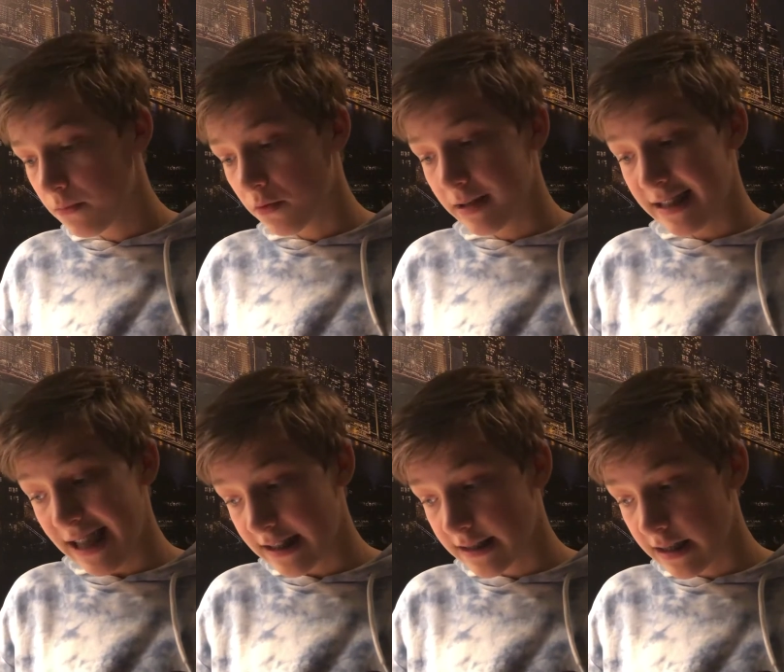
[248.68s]

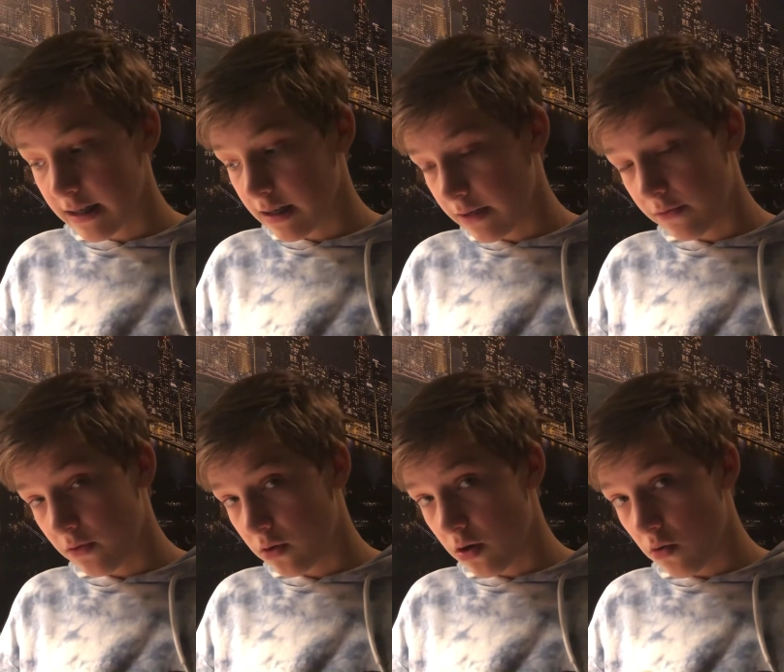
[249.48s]
Probably next year
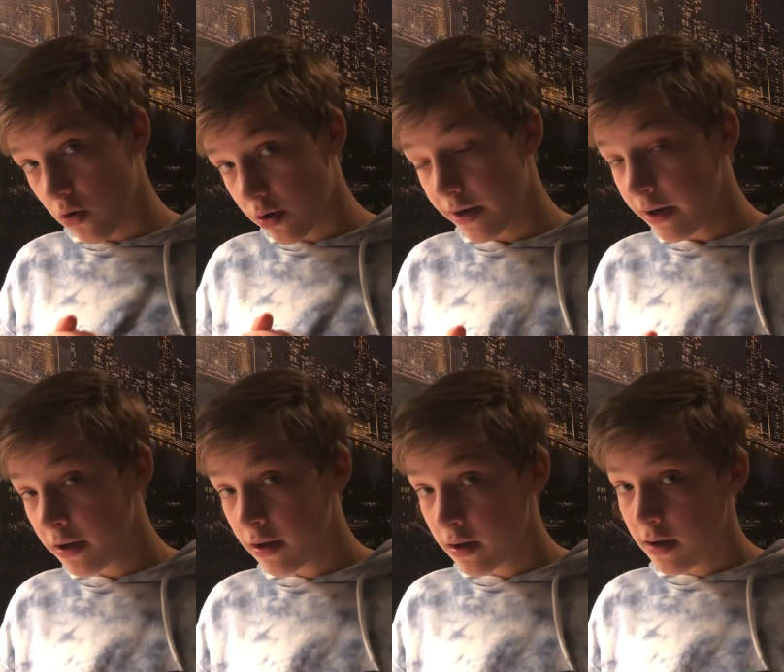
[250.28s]
if he'll go
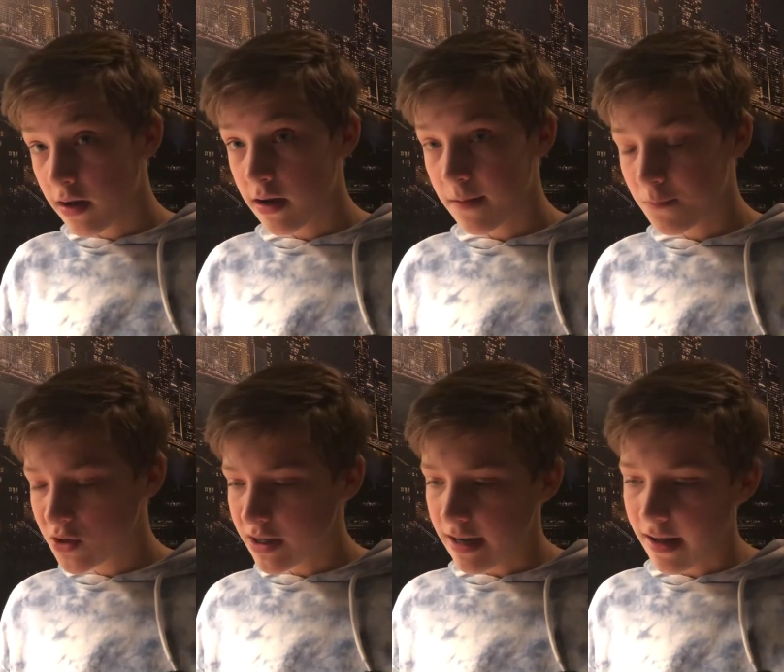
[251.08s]
on.
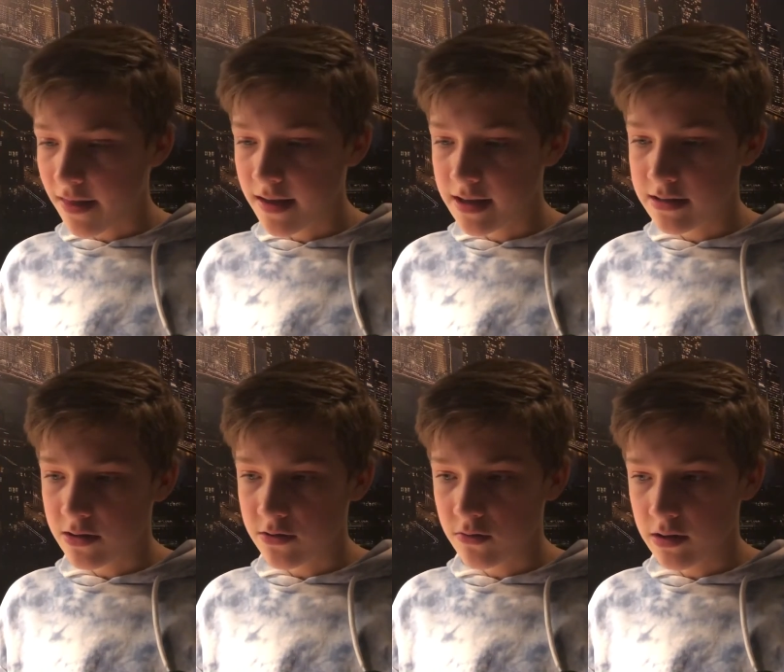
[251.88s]
I think
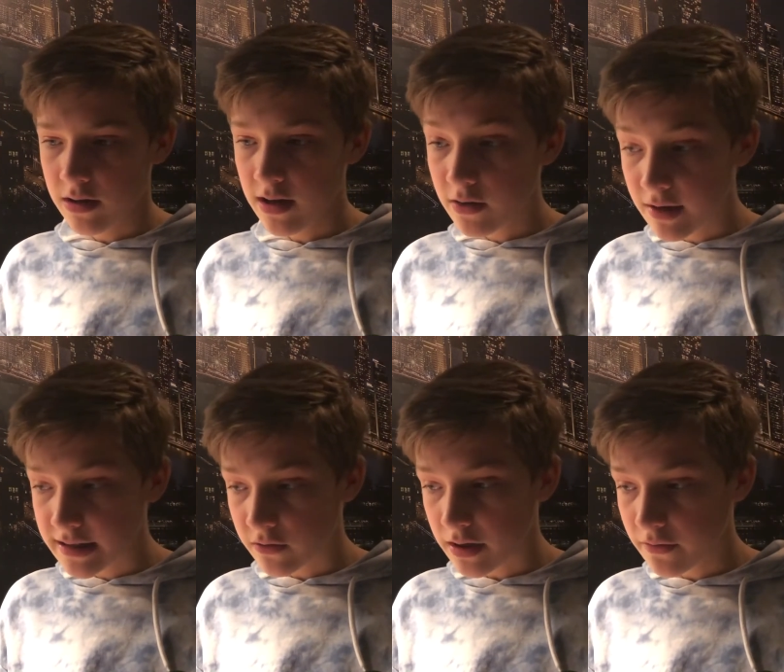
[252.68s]
he's also a
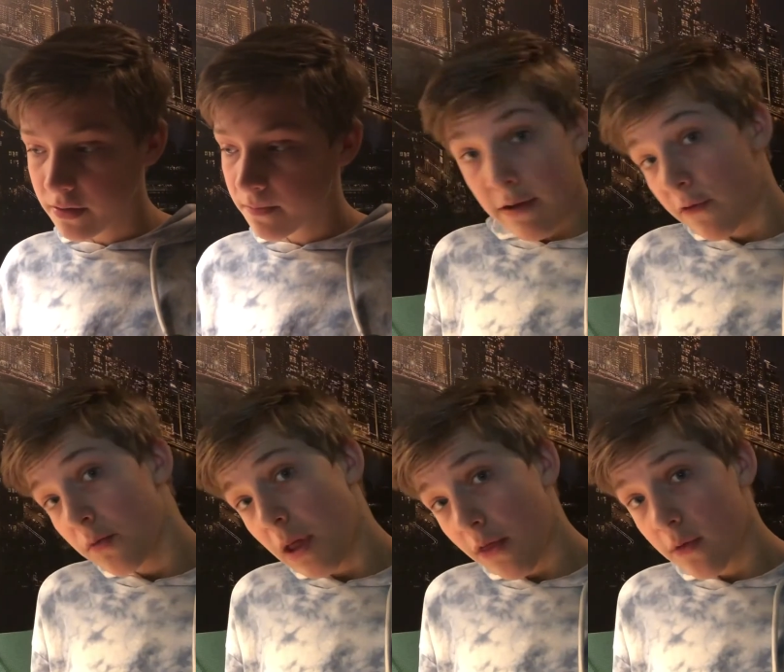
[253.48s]
great driver. In
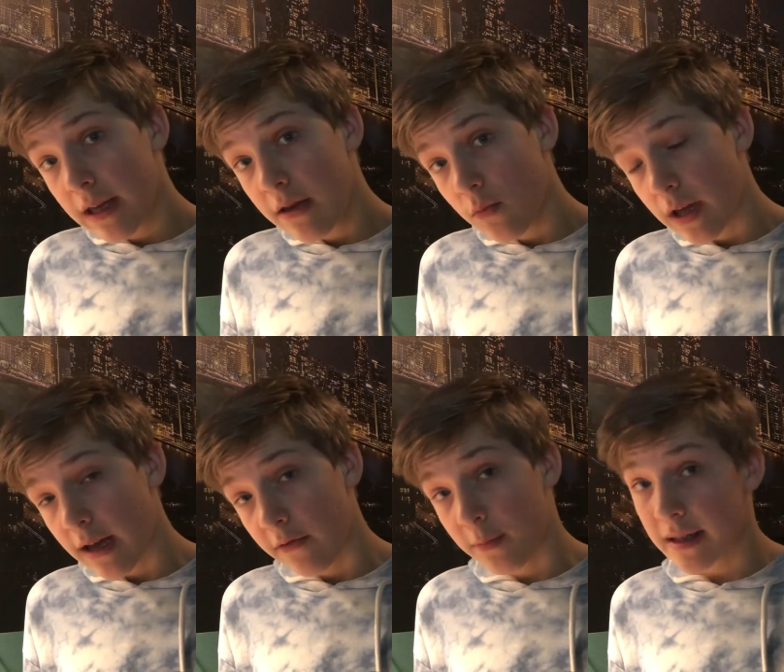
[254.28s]
Formula 3 we
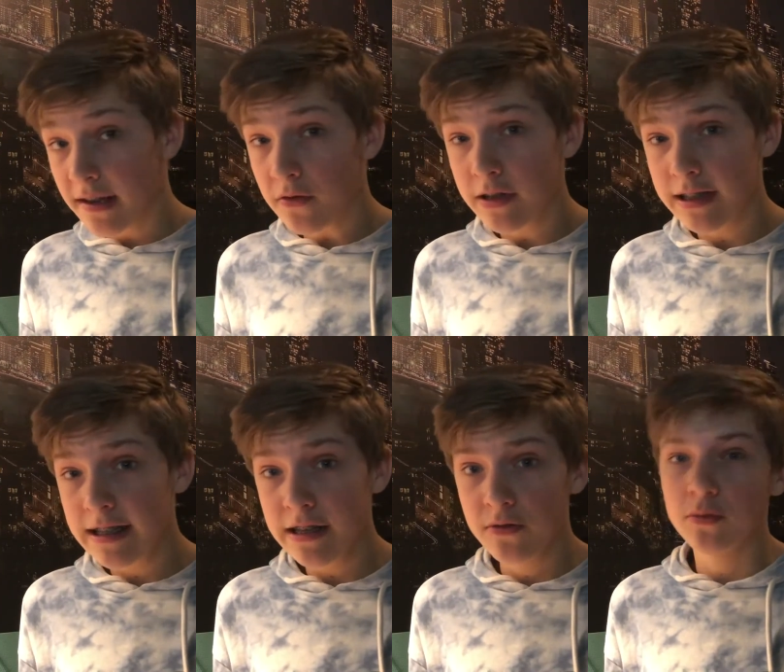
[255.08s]
have Matteo
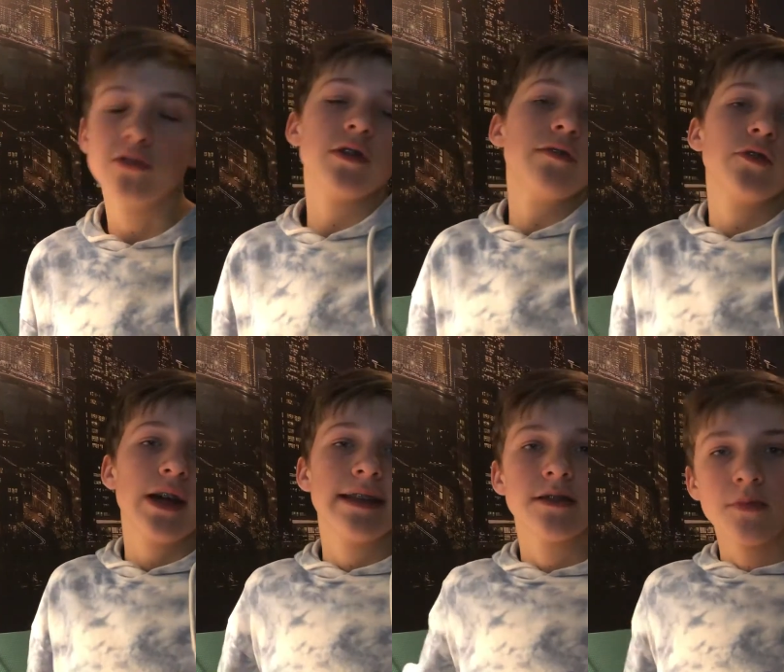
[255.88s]
Nannini, who will drive for
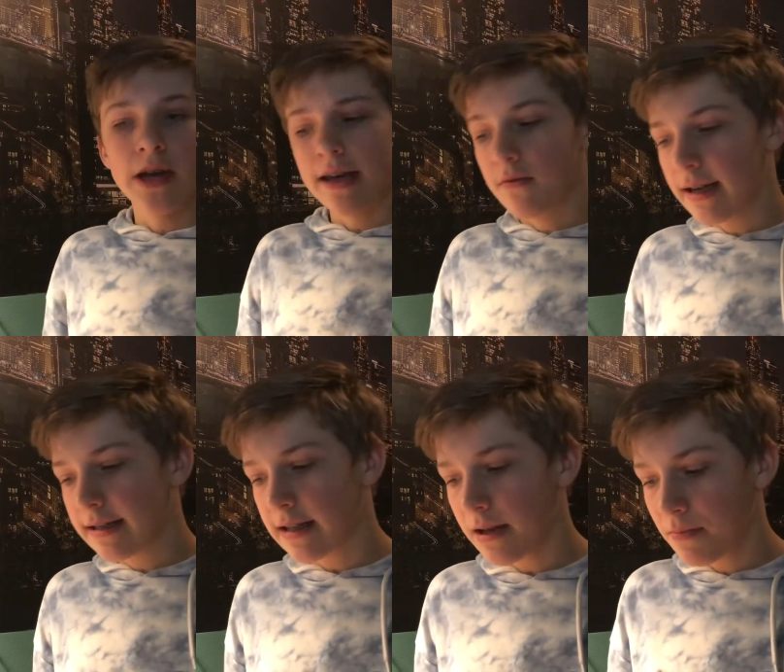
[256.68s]
HWA
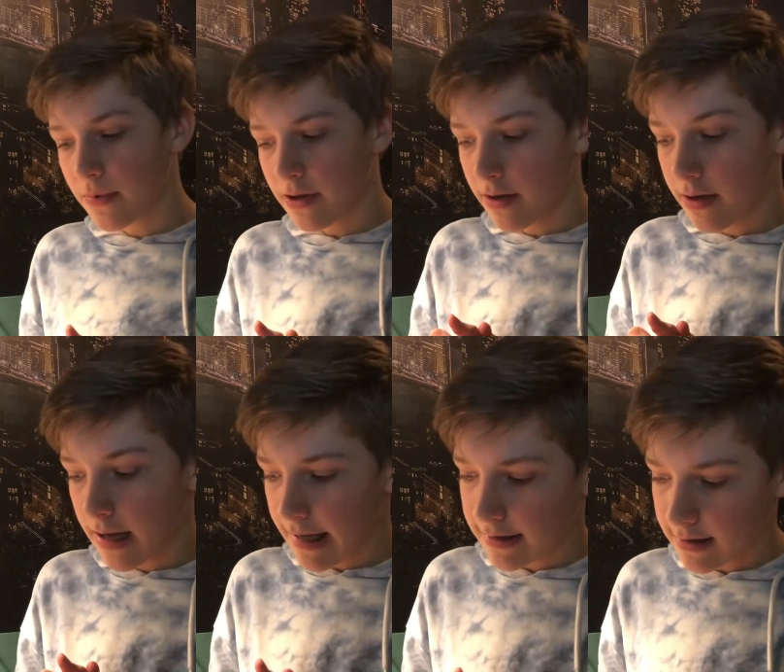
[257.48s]
Race Lab.
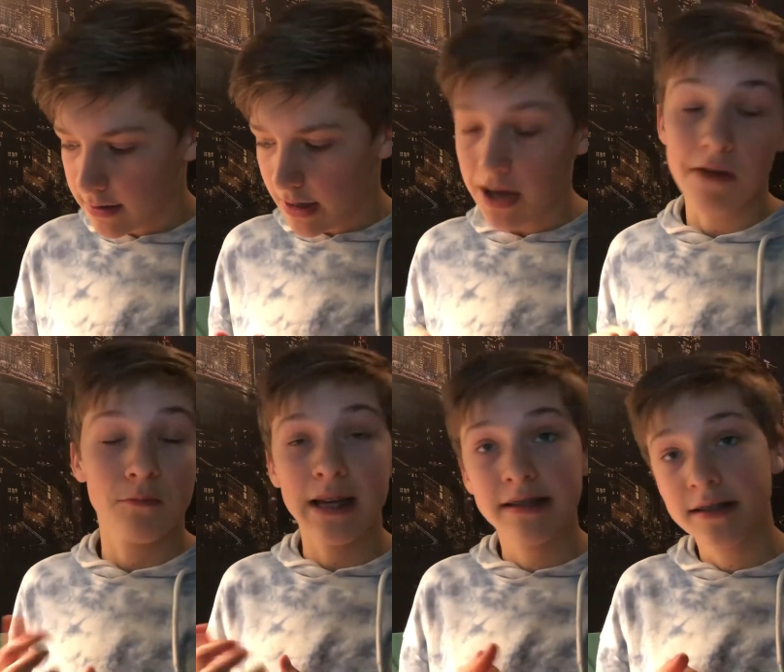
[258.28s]
I've
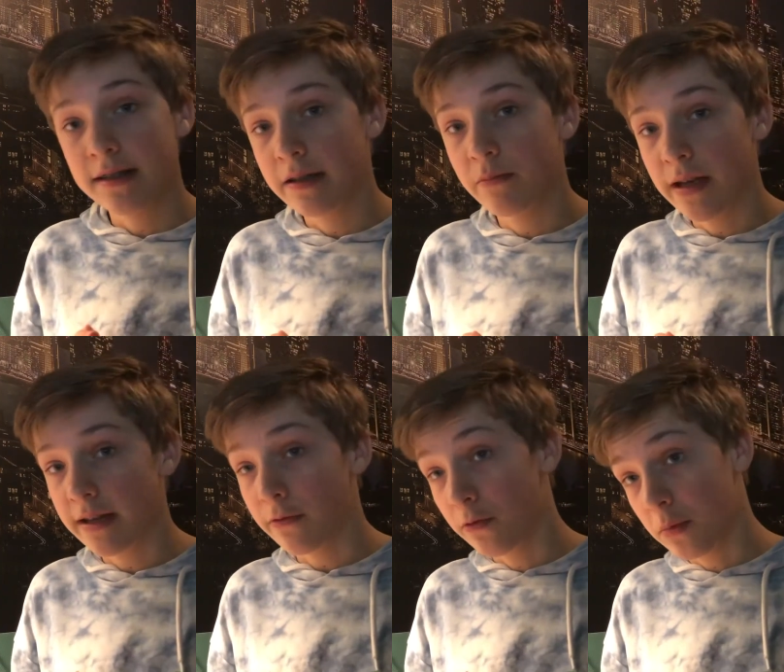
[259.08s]
mentioned him at
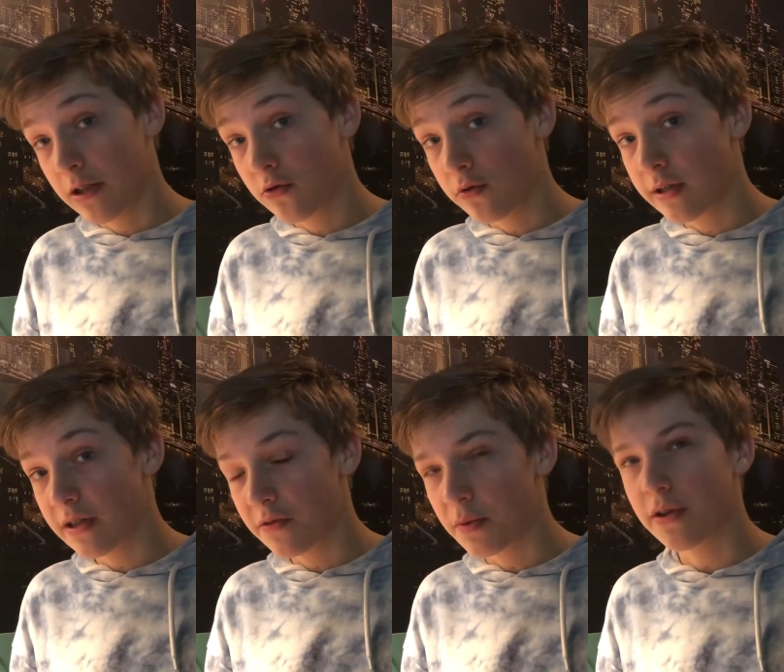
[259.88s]
the Formula 2
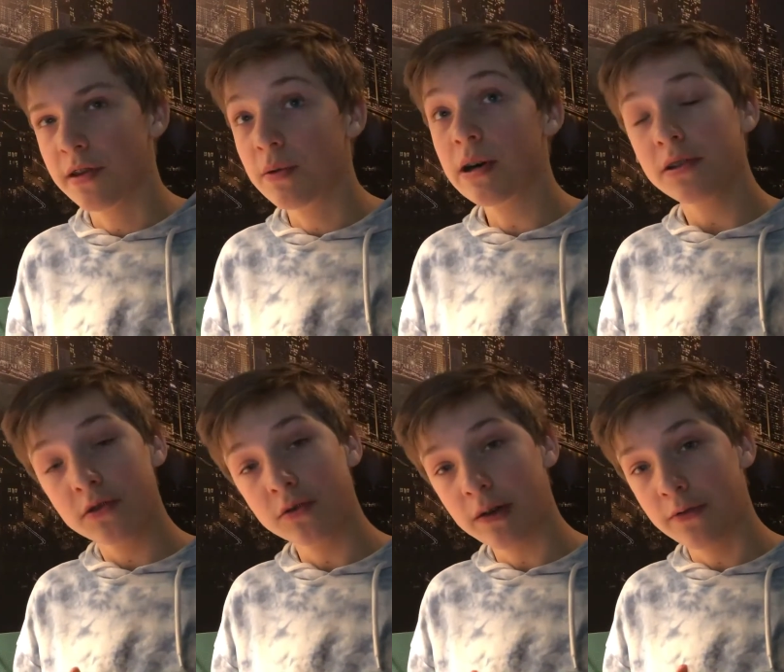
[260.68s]
seats, but he will
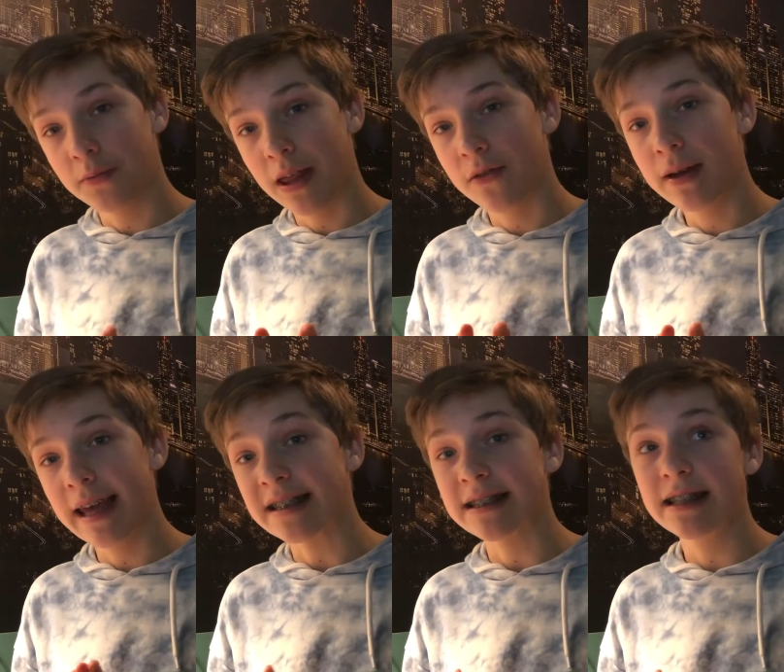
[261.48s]
also drive Formula 3
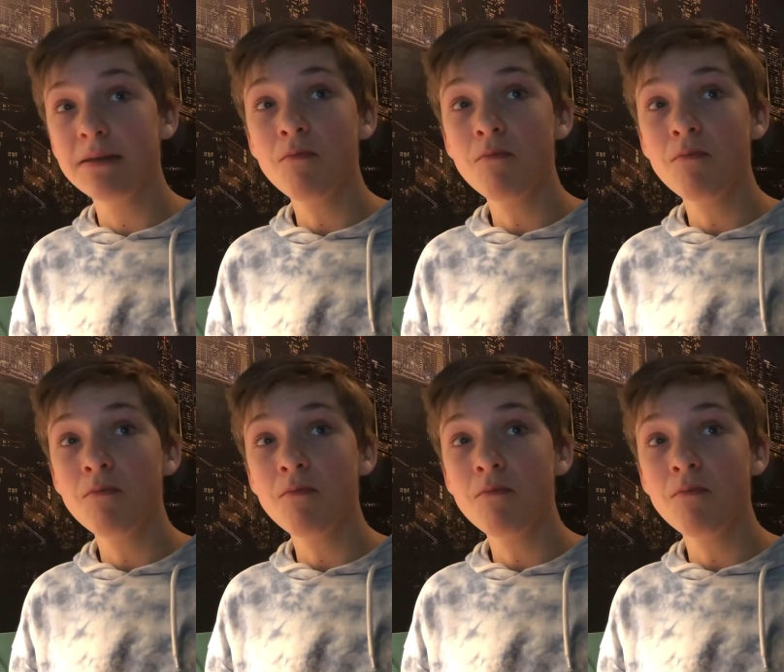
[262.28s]
actually.